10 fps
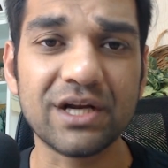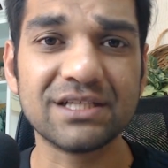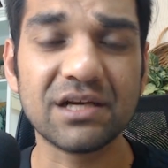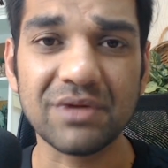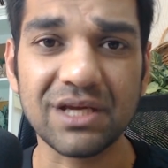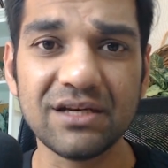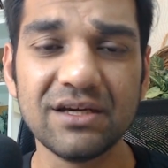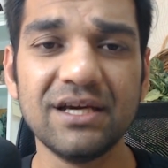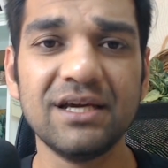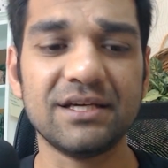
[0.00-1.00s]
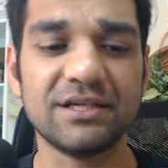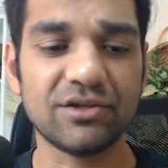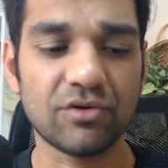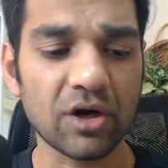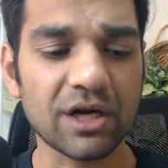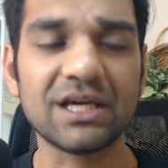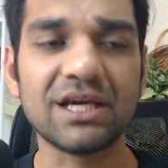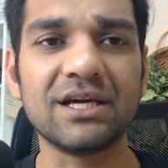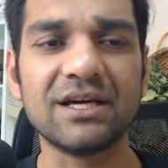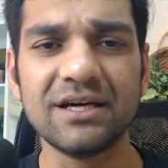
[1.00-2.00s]
does that mean is you're not
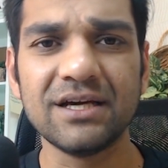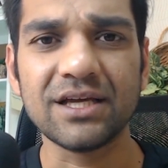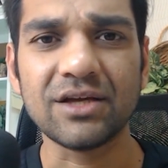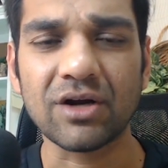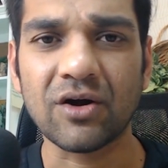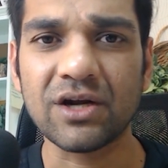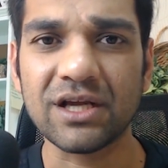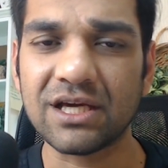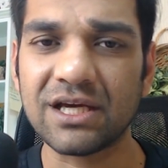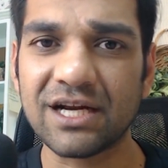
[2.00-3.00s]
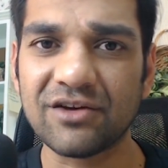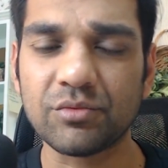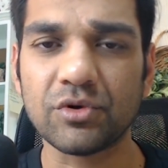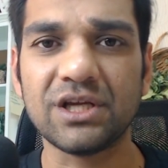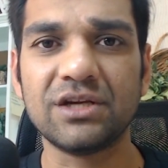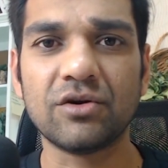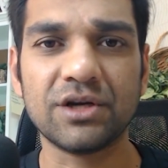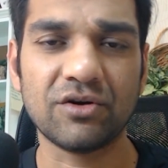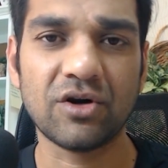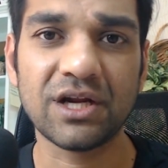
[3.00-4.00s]
taking enough protein, or
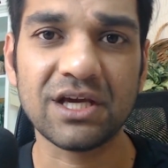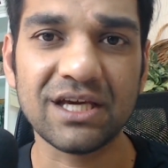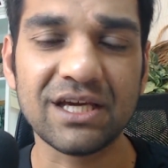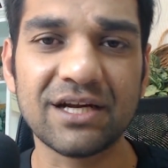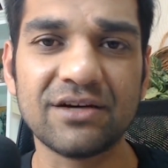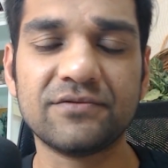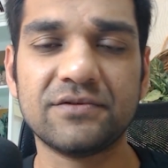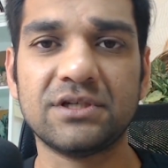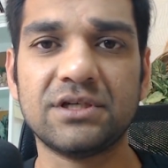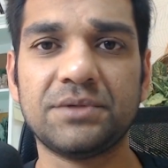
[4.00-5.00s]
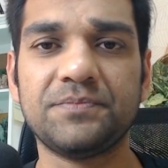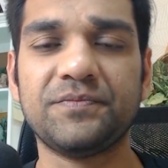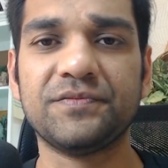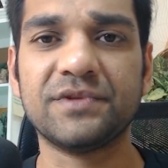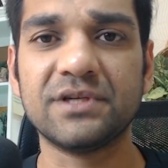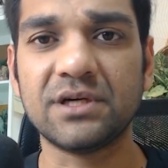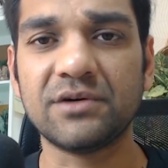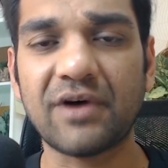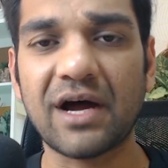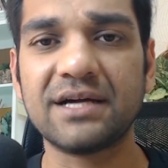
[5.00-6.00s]
you're not taking enough
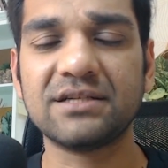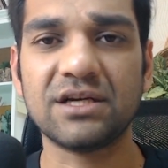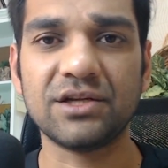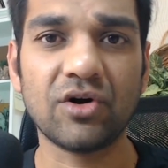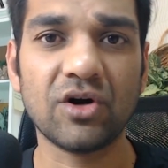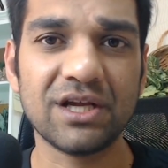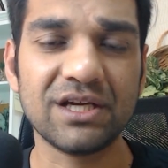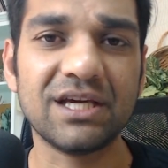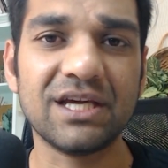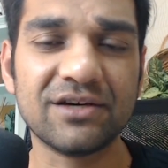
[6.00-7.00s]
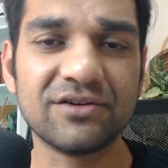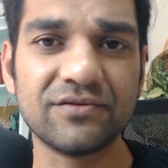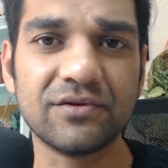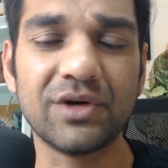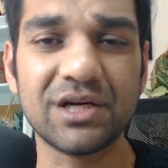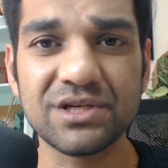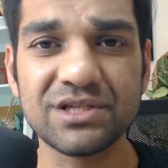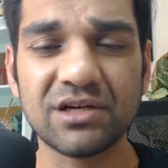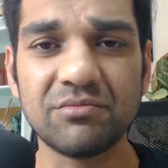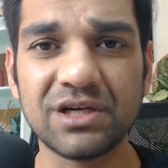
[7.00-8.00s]
fats, and you're not taking enough
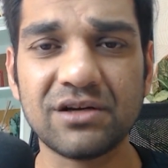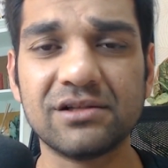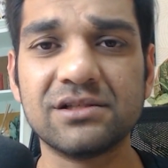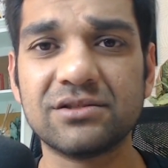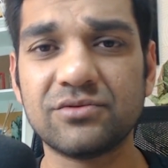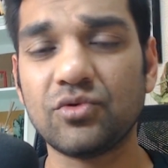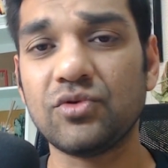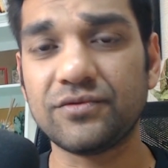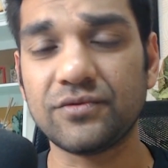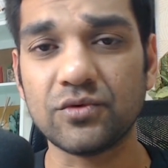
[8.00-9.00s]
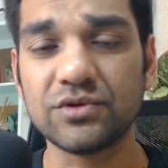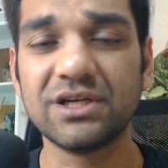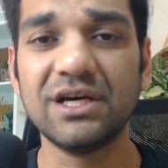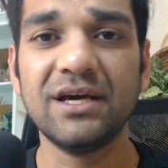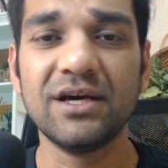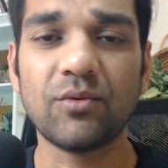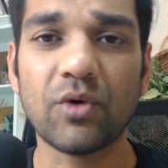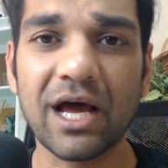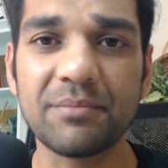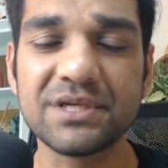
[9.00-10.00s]
vitamins and minerals through a foods.
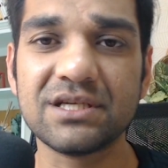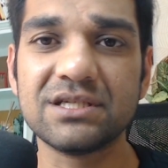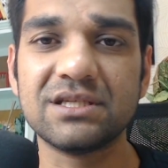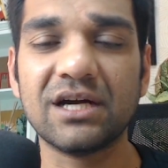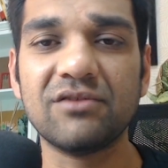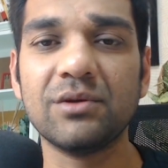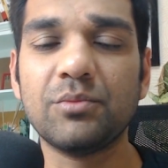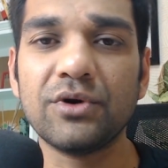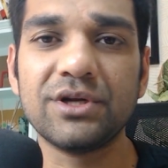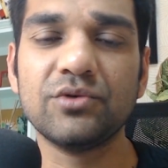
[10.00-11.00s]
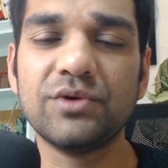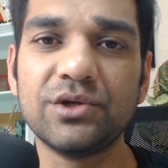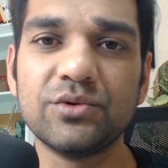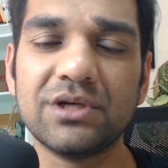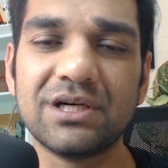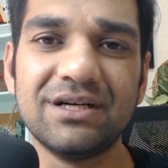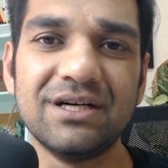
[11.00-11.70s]
What happens is that will put you into a